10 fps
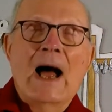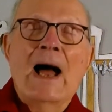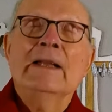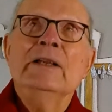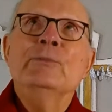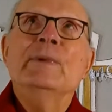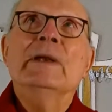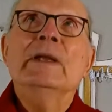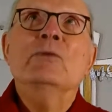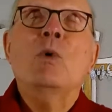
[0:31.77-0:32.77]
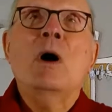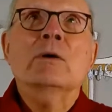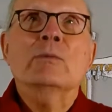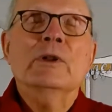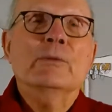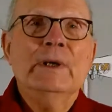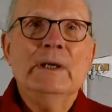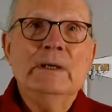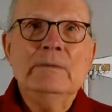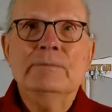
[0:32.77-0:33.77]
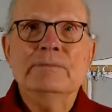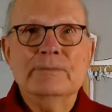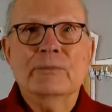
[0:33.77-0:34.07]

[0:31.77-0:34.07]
I, he's been he's walked with me